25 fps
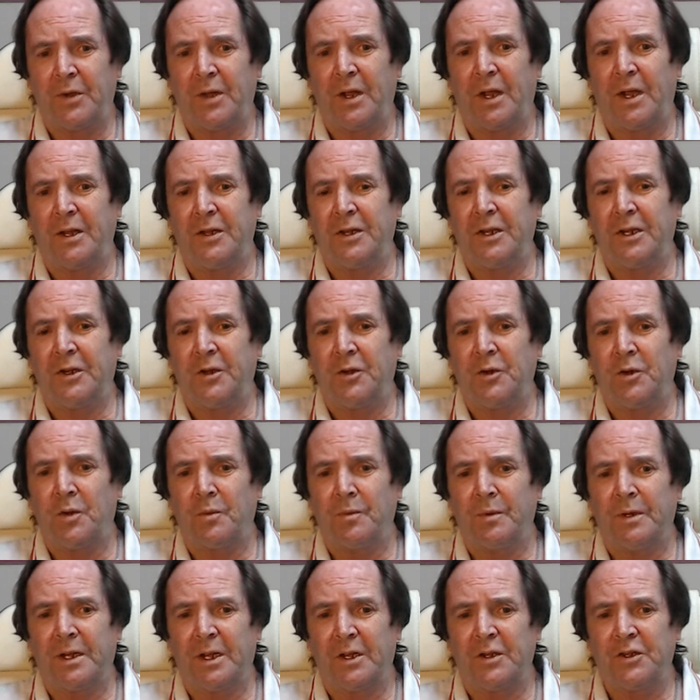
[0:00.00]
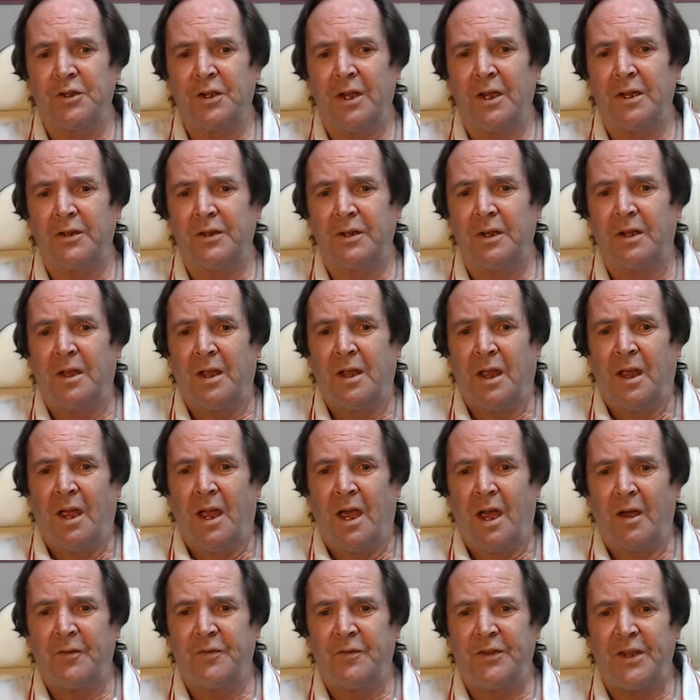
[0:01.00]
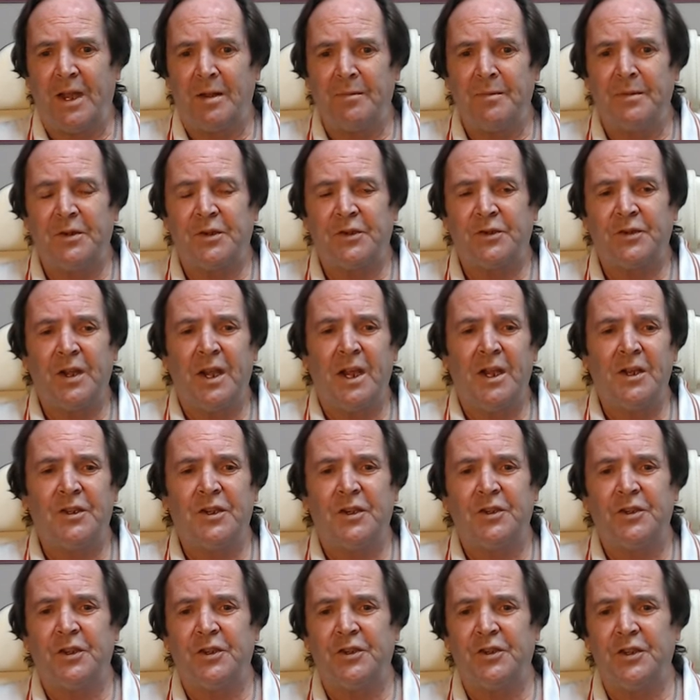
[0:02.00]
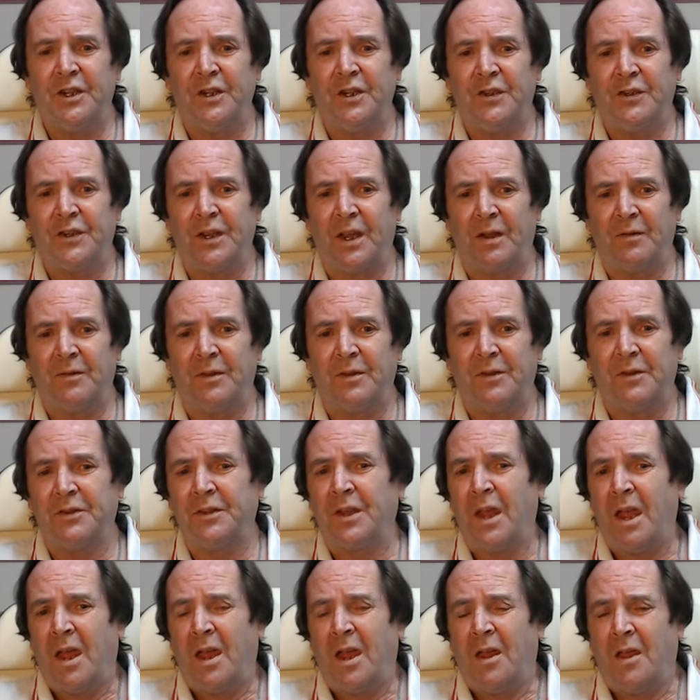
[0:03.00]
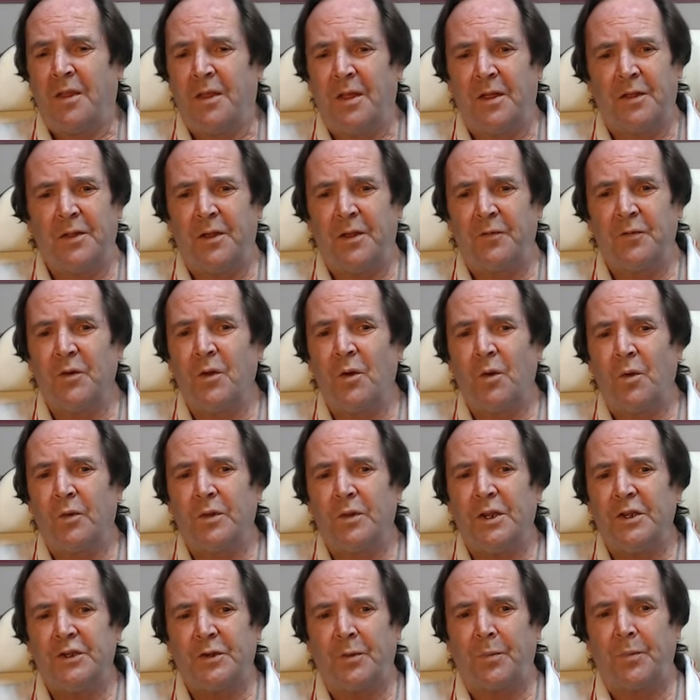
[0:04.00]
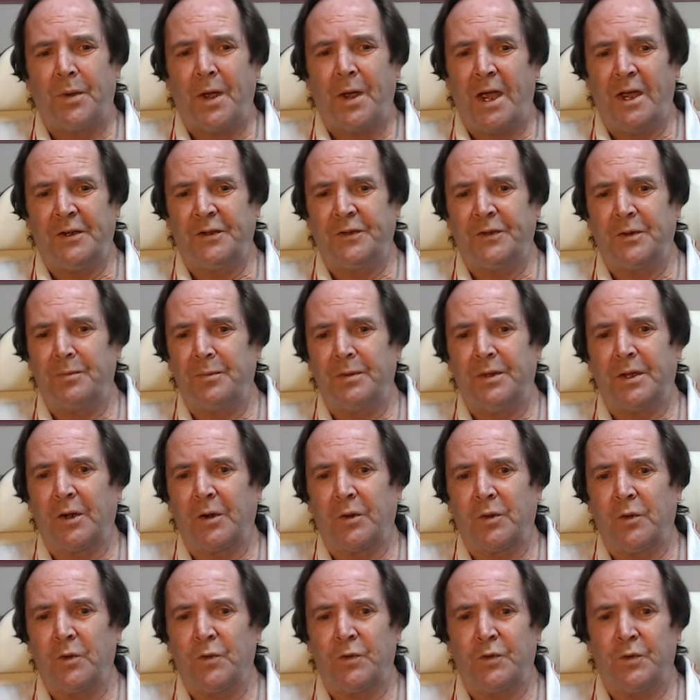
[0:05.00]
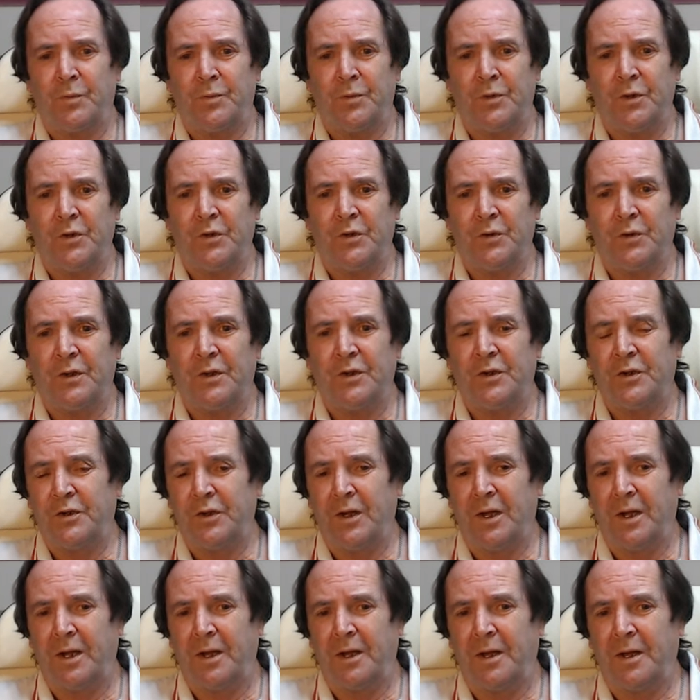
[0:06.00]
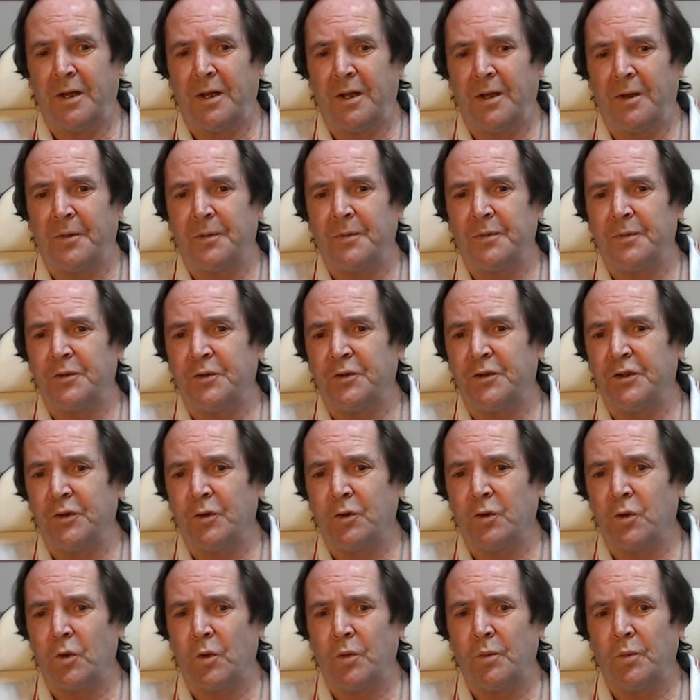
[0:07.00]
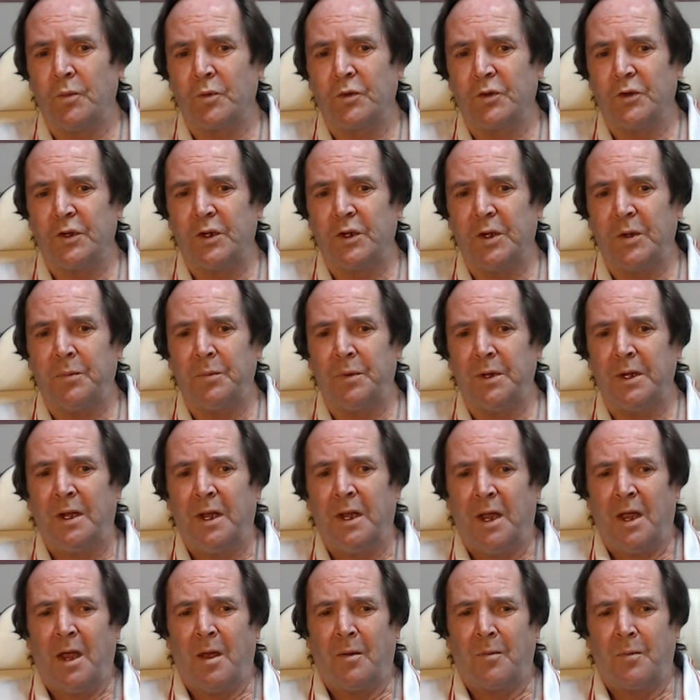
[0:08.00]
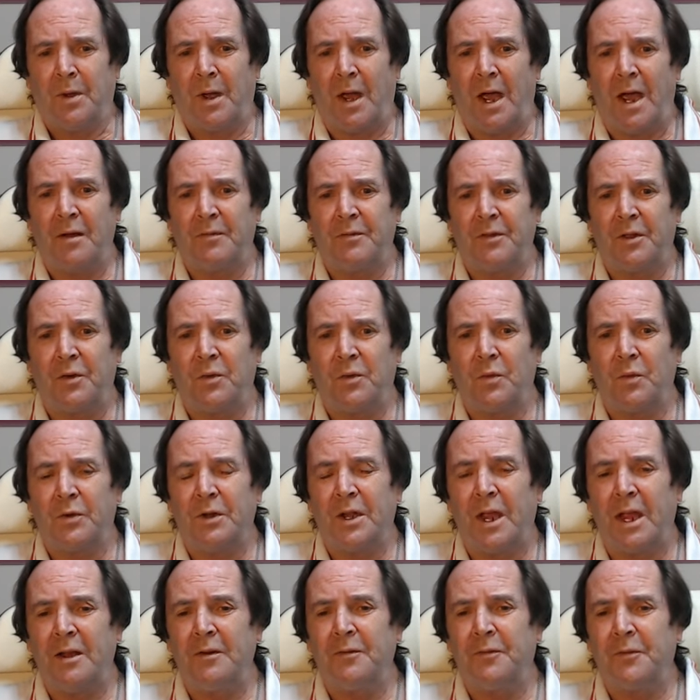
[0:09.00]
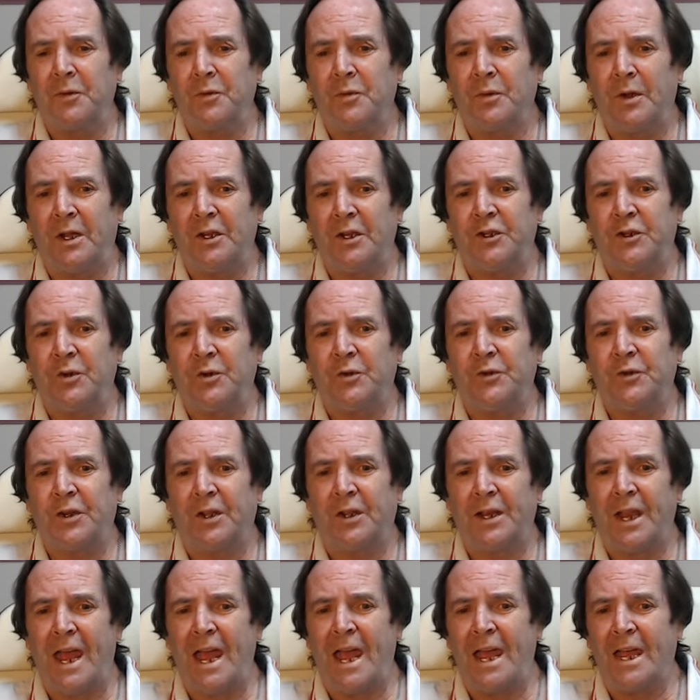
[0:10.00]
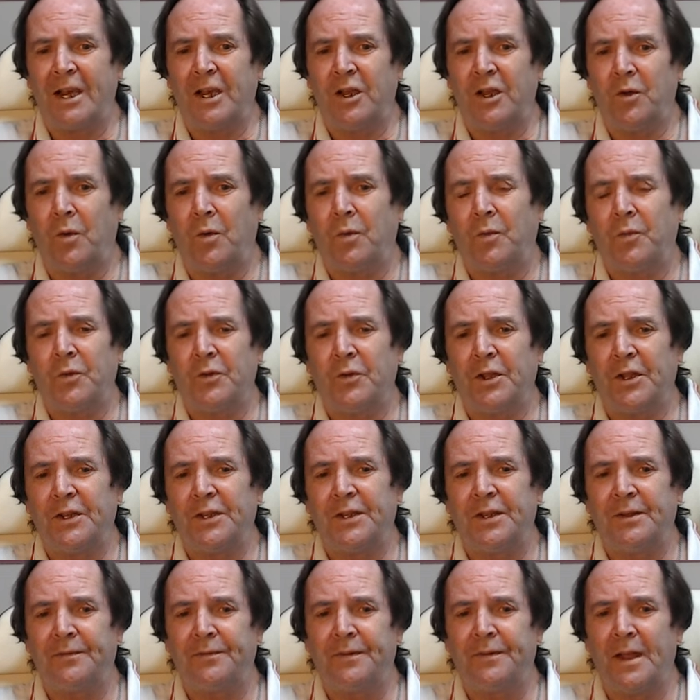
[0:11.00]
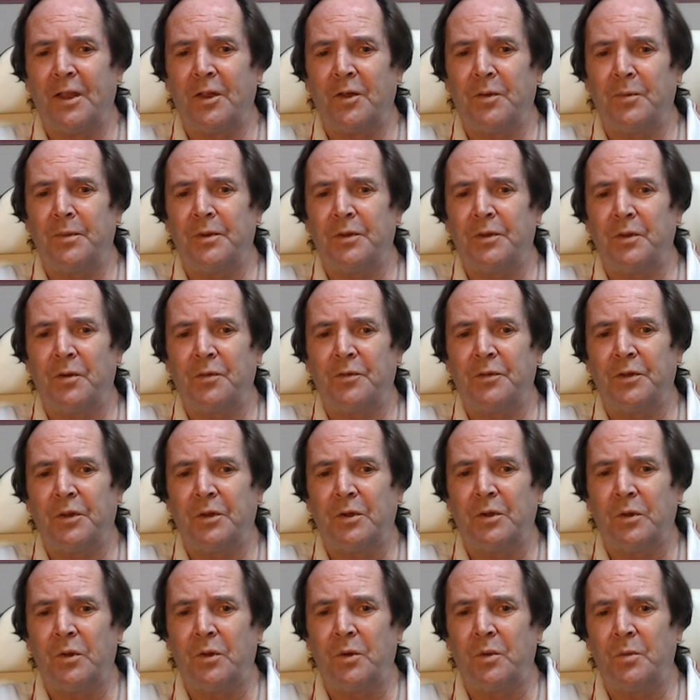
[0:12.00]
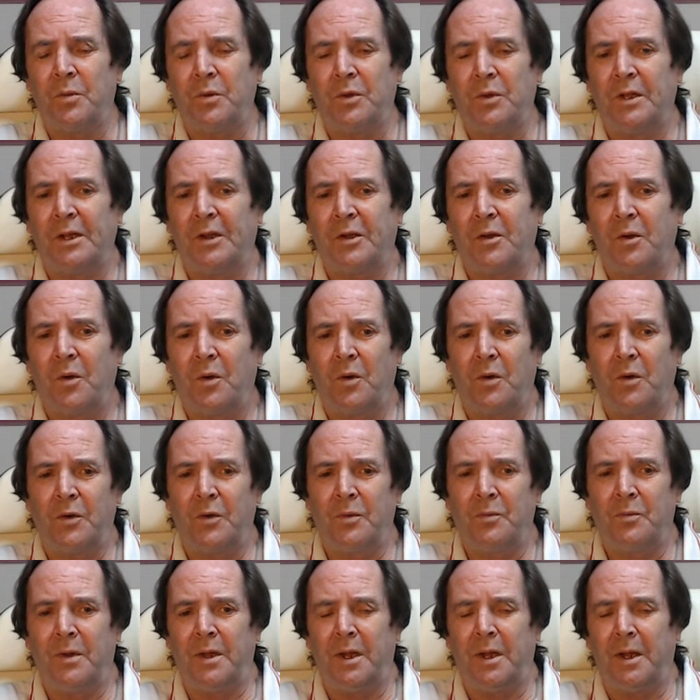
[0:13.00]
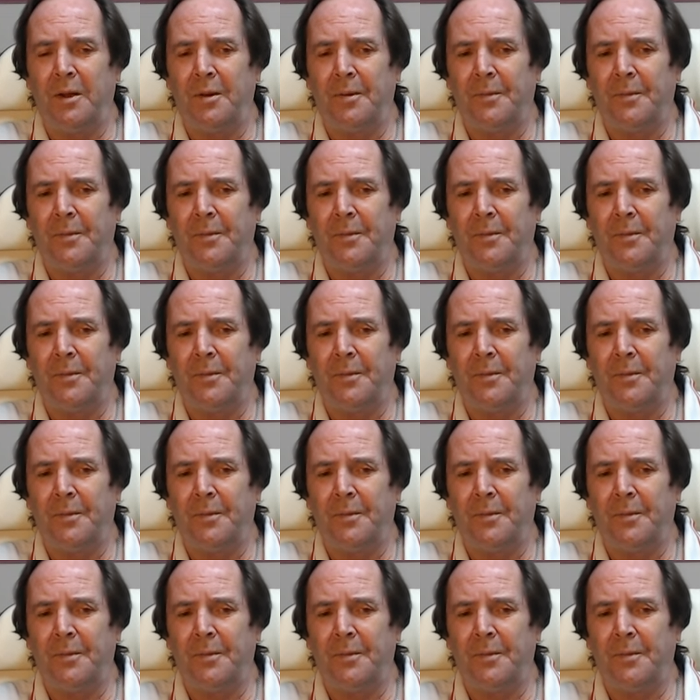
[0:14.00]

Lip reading: and economic agenda, have demonstrated to the G7s that they've not only surpassed them in their contribution to global GDP, but have their own influential scenario for the development of the global economy.